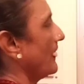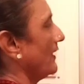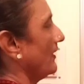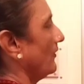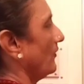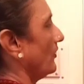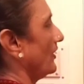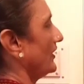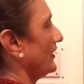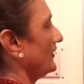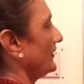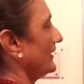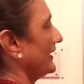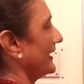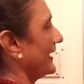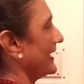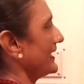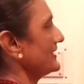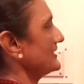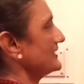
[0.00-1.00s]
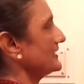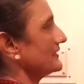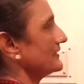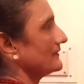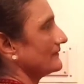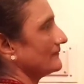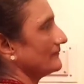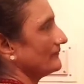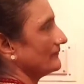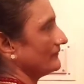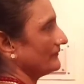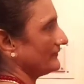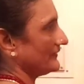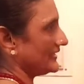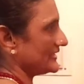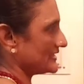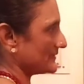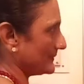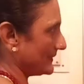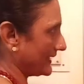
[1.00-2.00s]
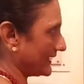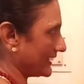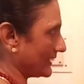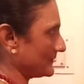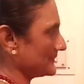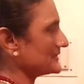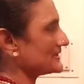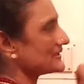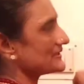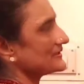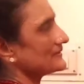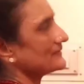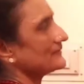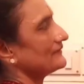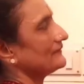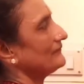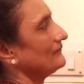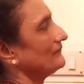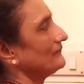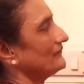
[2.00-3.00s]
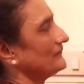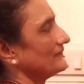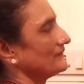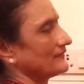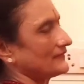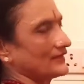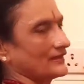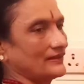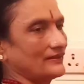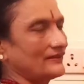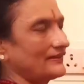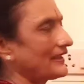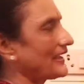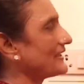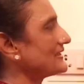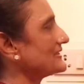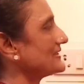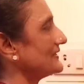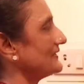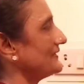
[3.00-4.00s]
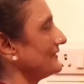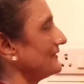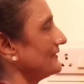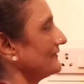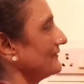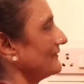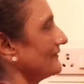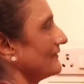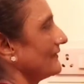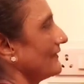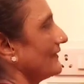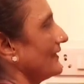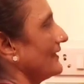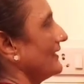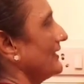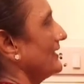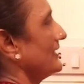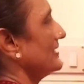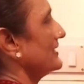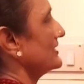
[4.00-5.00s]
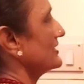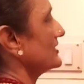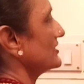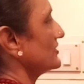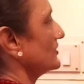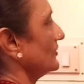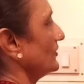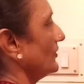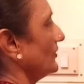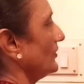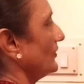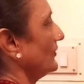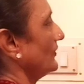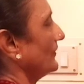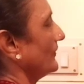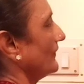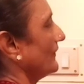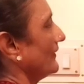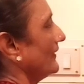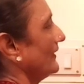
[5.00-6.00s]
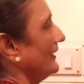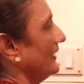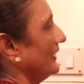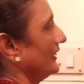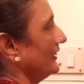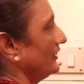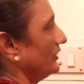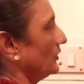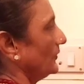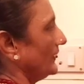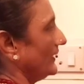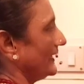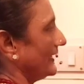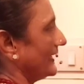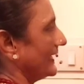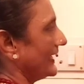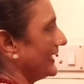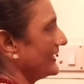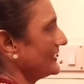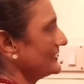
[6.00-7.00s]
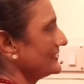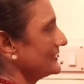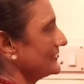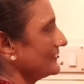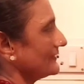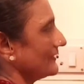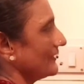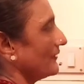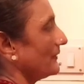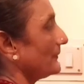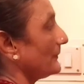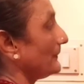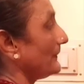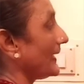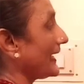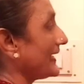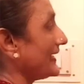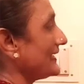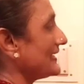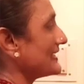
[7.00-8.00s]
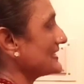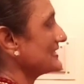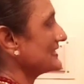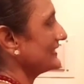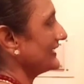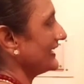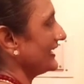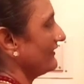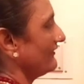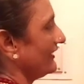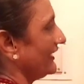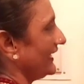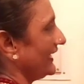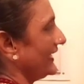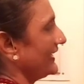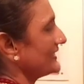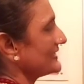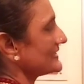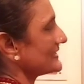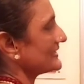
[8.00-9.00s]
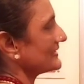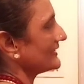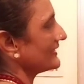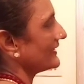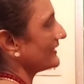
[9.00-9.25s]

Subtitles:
what do you get? This becomes cancelled. So you will get minus 11x,